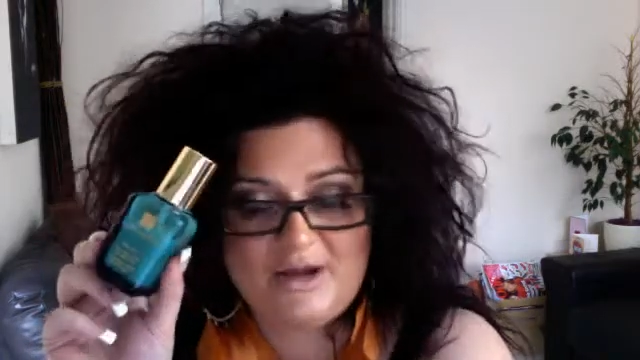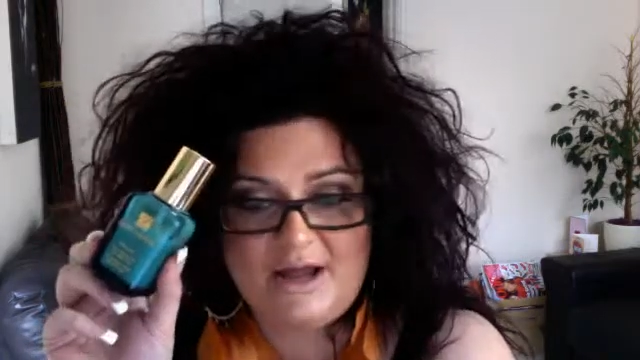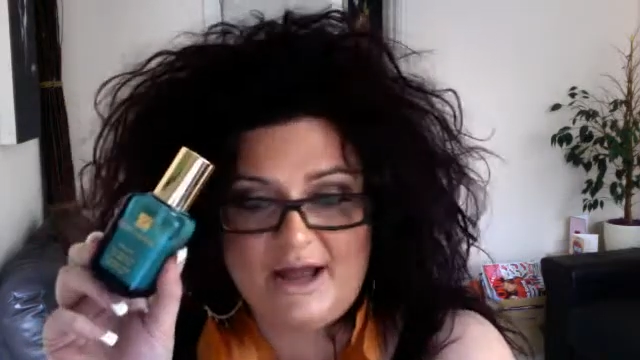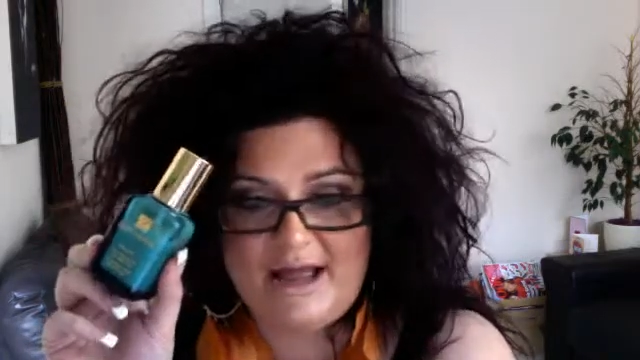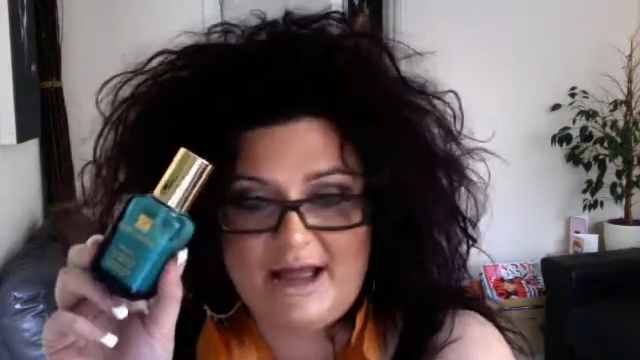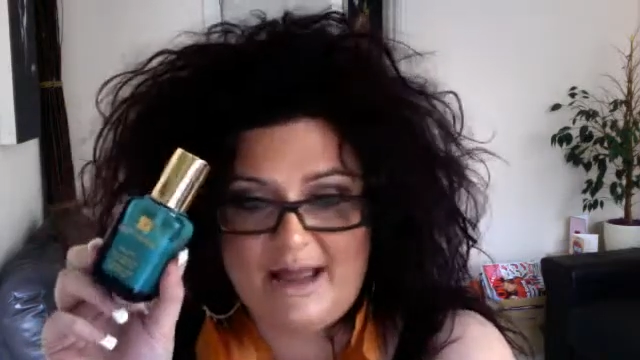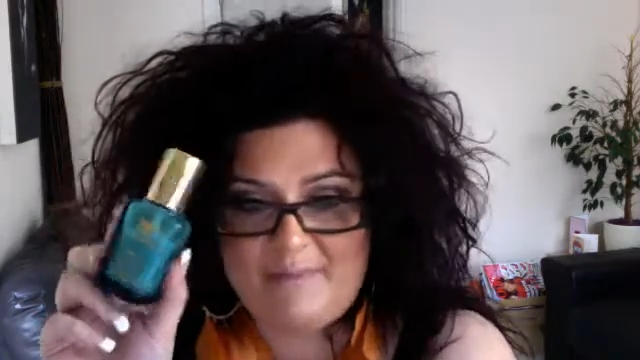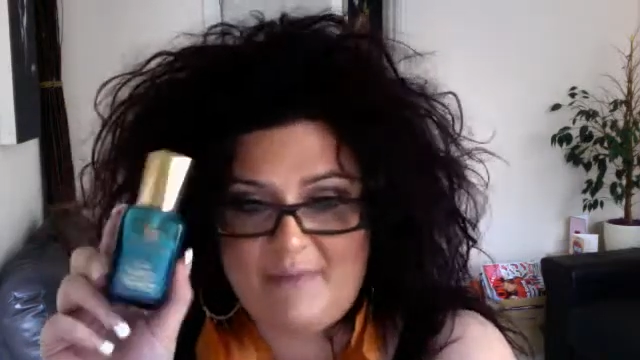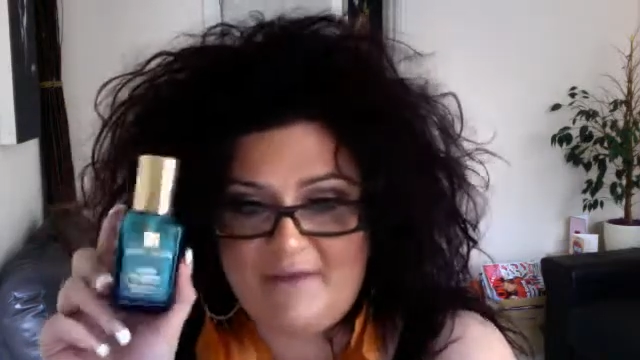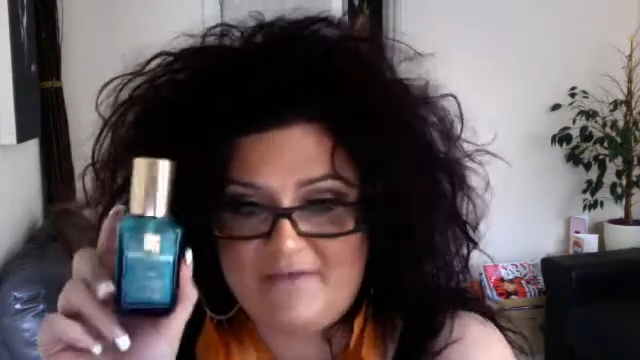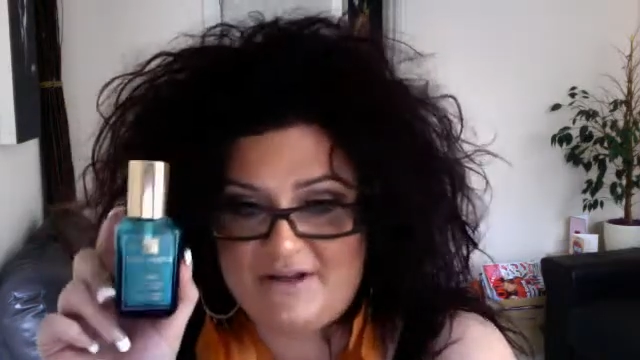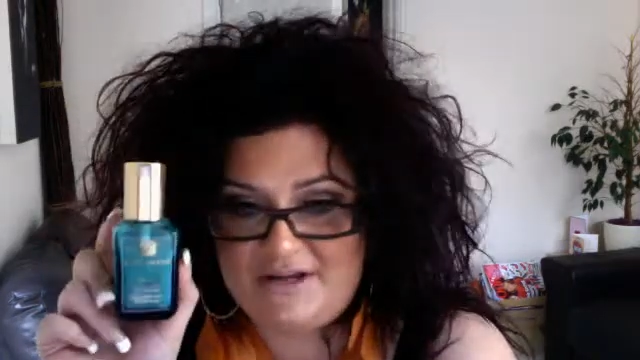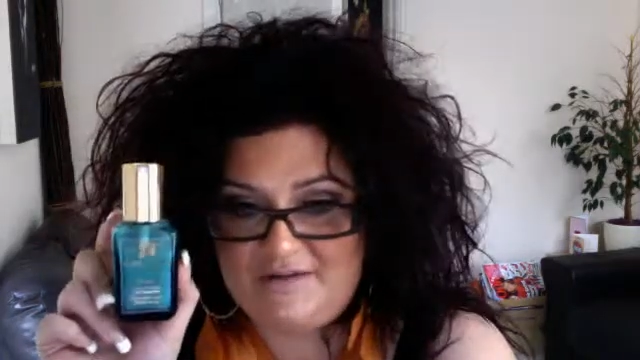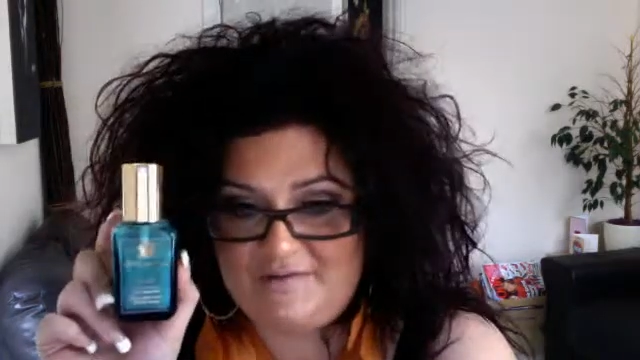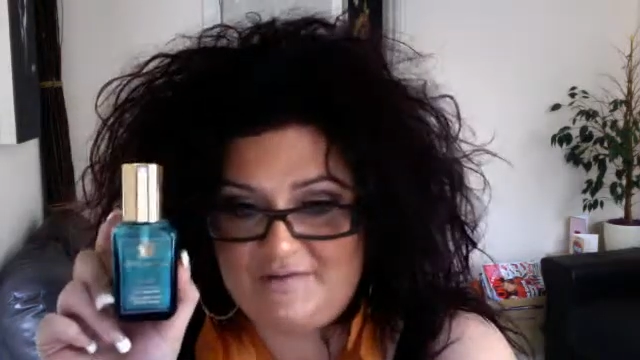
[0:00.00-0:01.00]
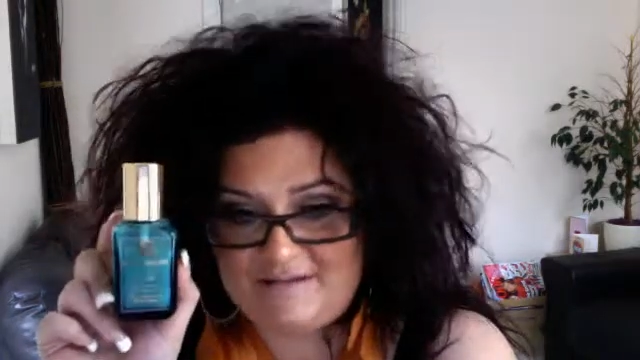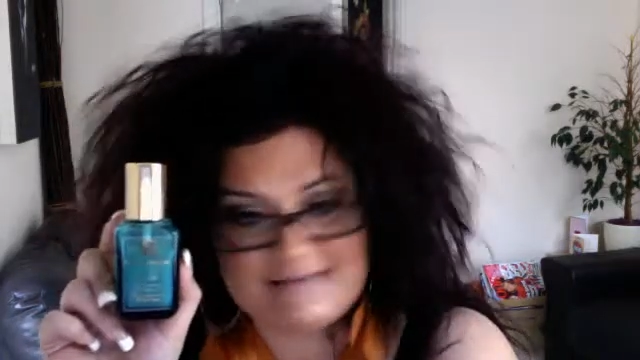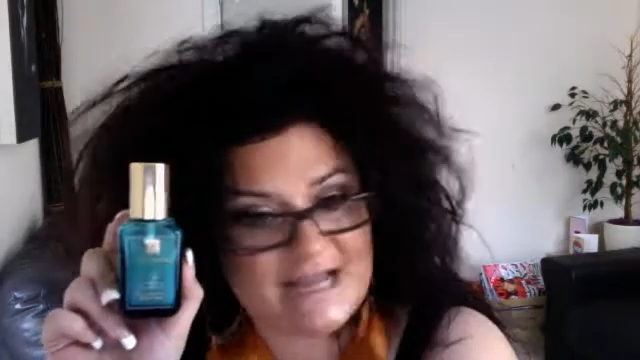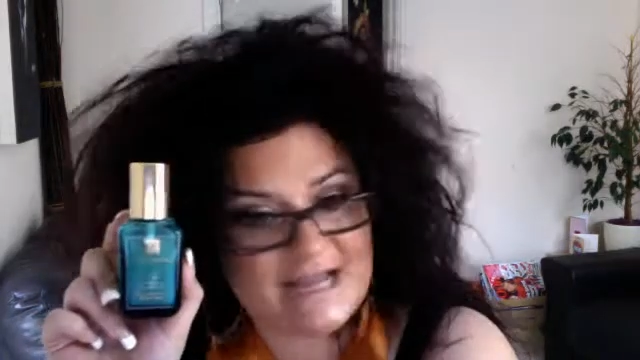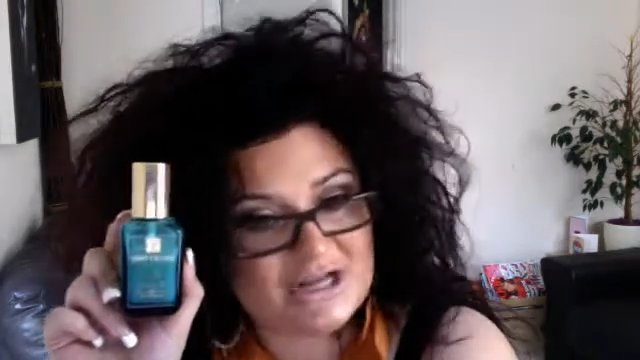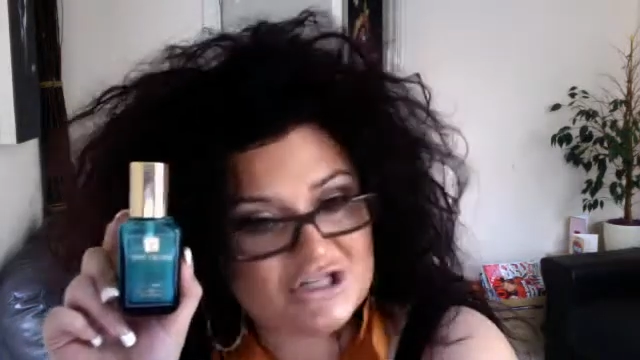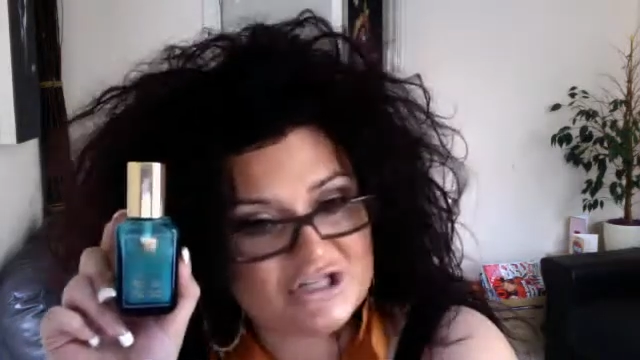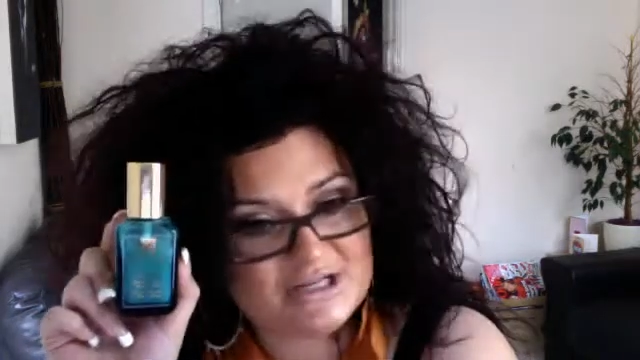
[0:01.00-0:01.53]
and then your foundation.